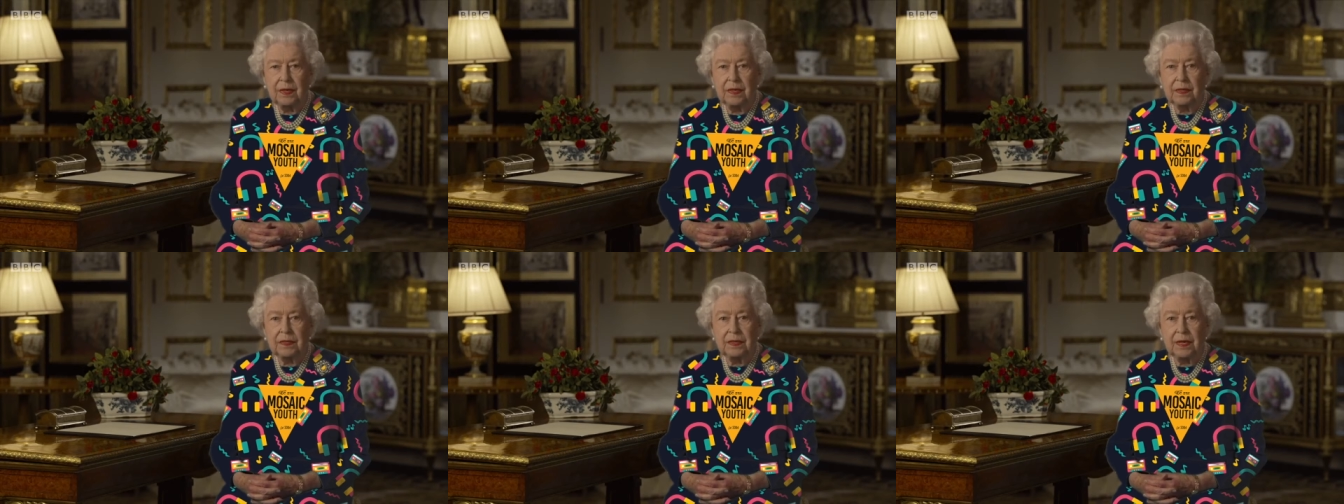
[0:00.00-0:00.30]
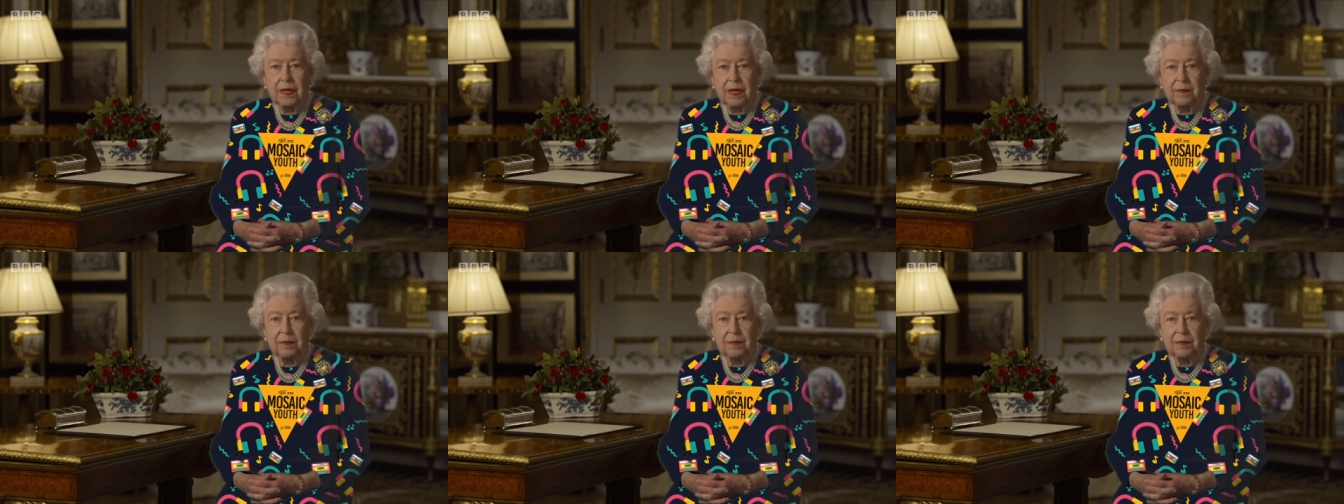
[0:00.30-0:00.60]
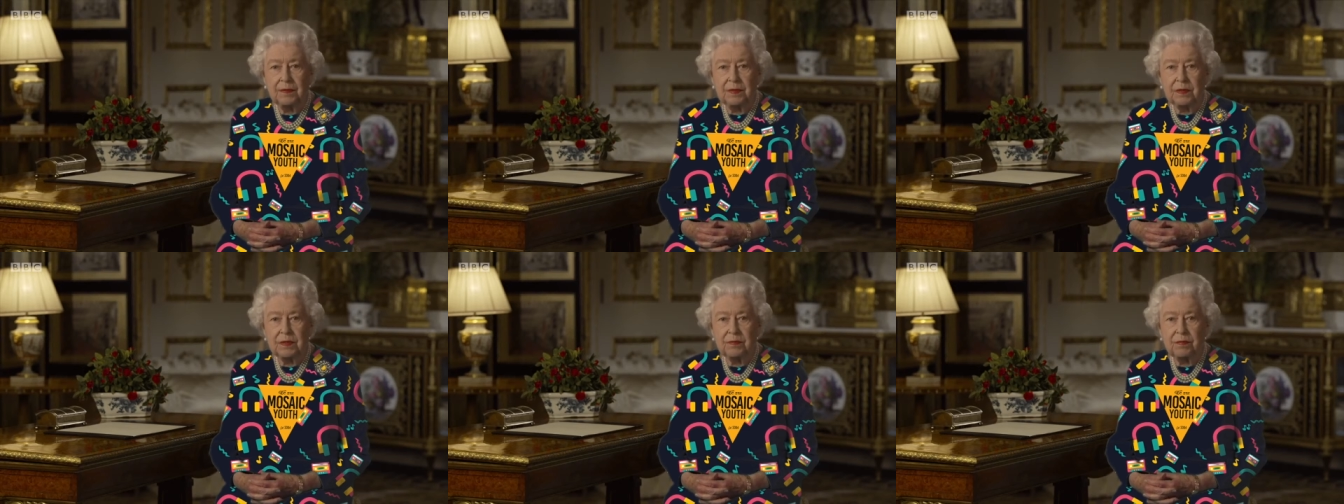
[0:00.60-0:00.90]
And
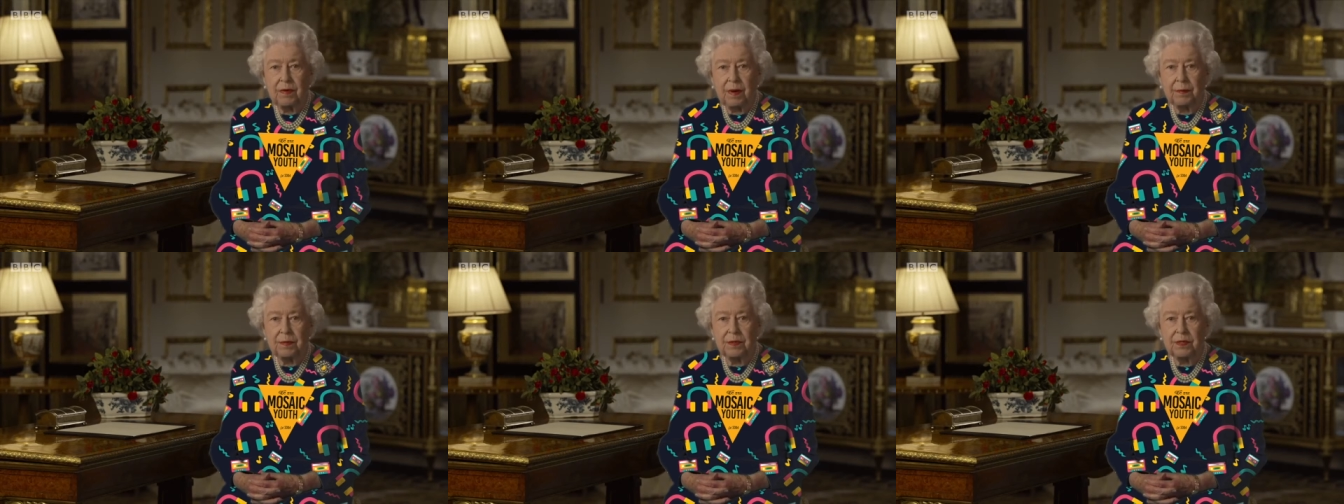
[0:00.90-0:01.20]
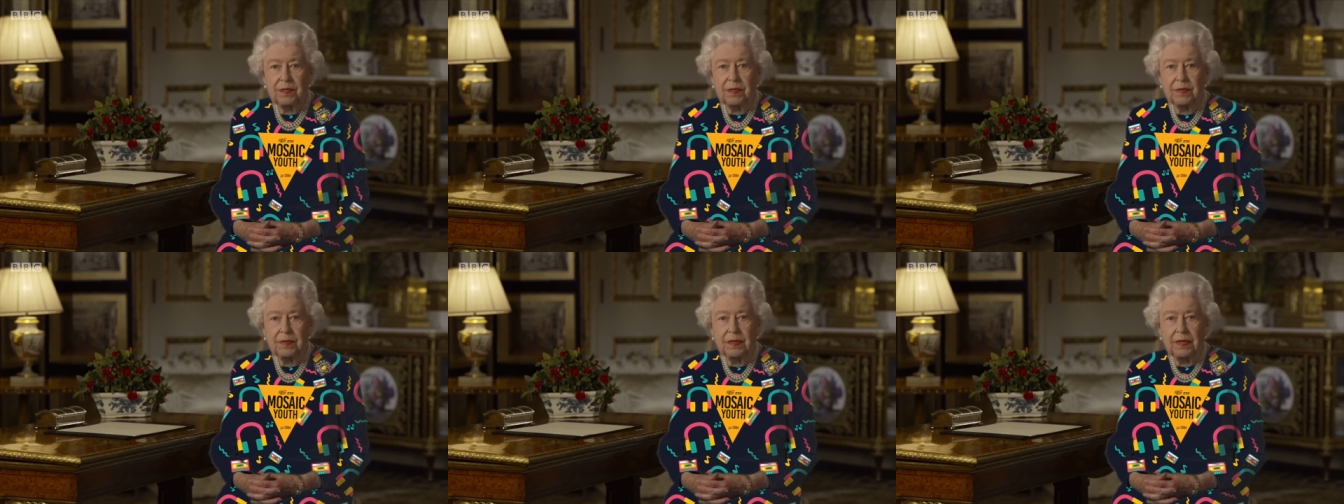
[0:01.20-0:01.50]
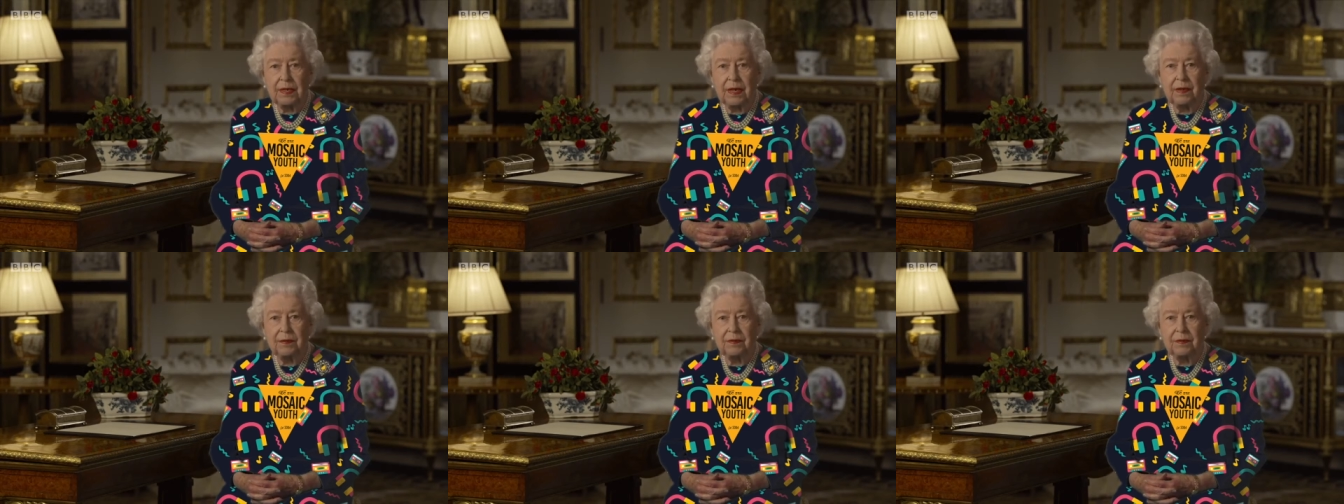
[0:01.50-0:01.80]
what many of
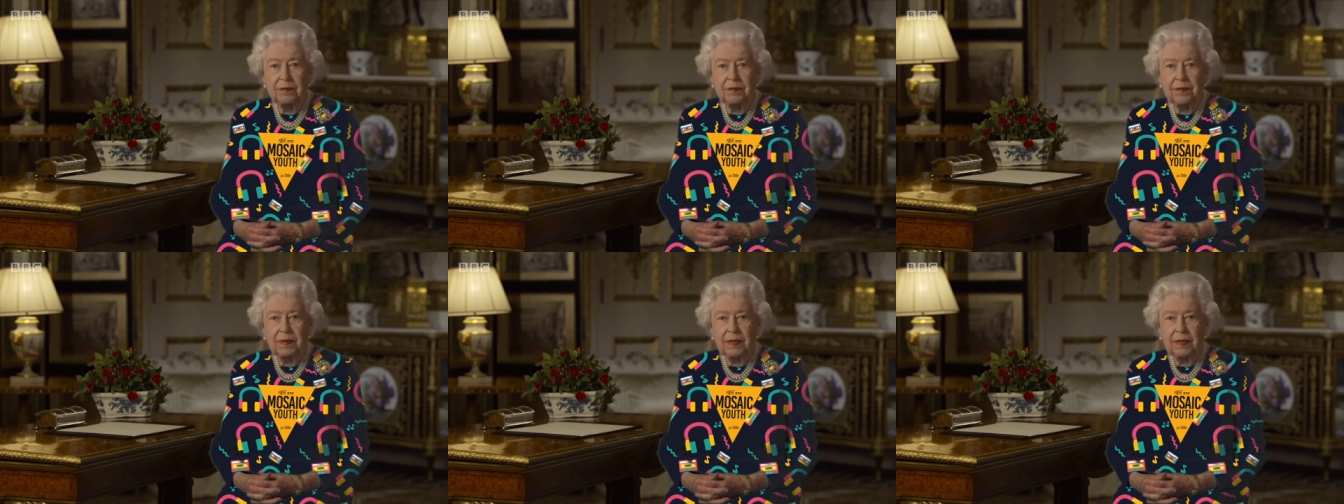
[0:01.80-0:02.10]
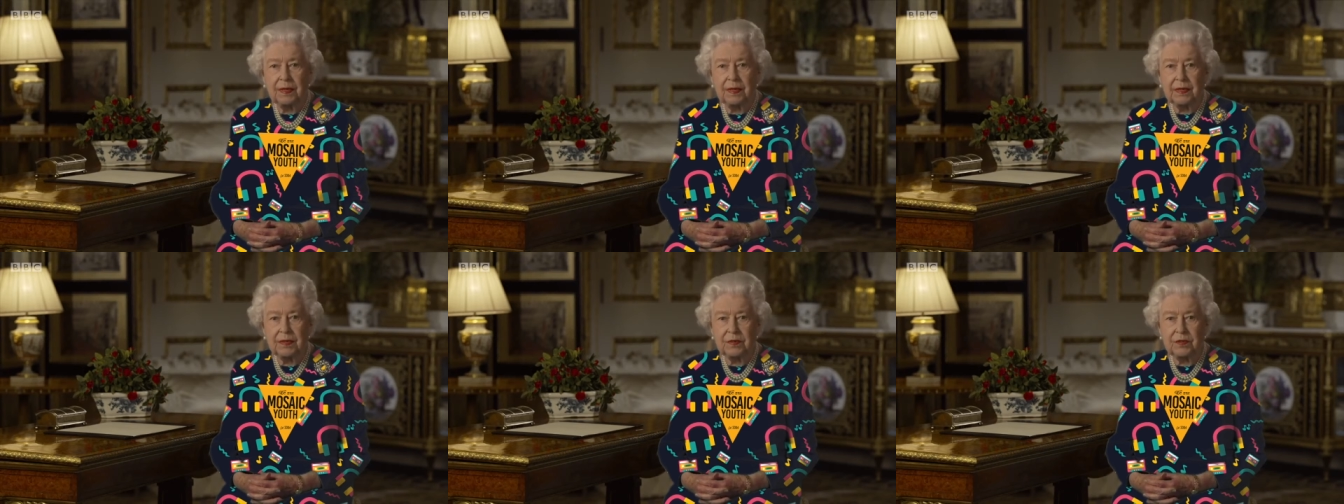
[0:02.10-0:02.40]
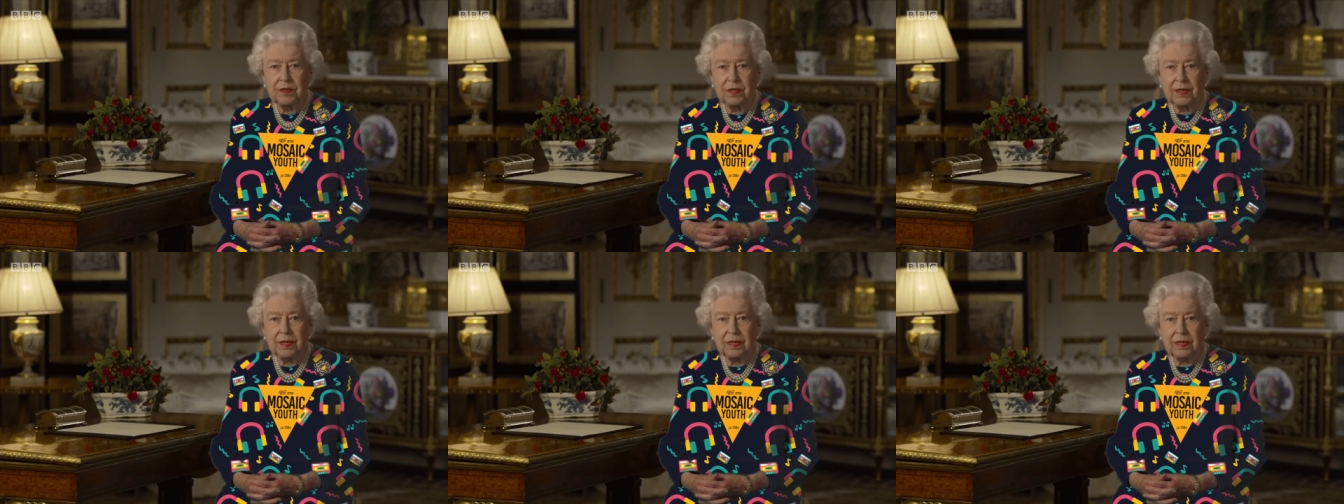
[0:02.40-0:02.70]
you do not
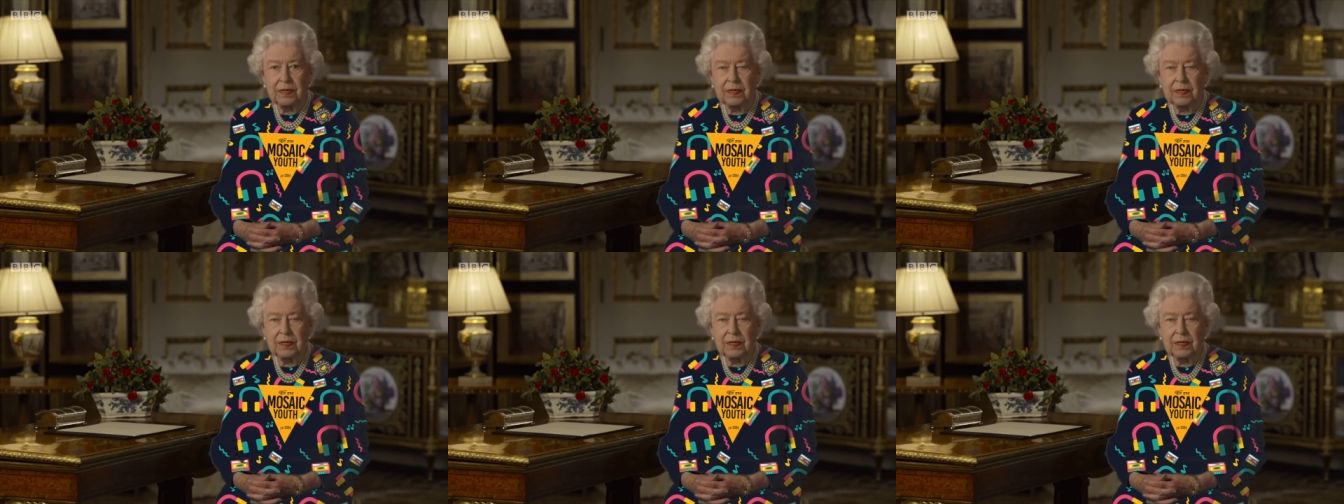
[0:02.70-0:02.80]
know,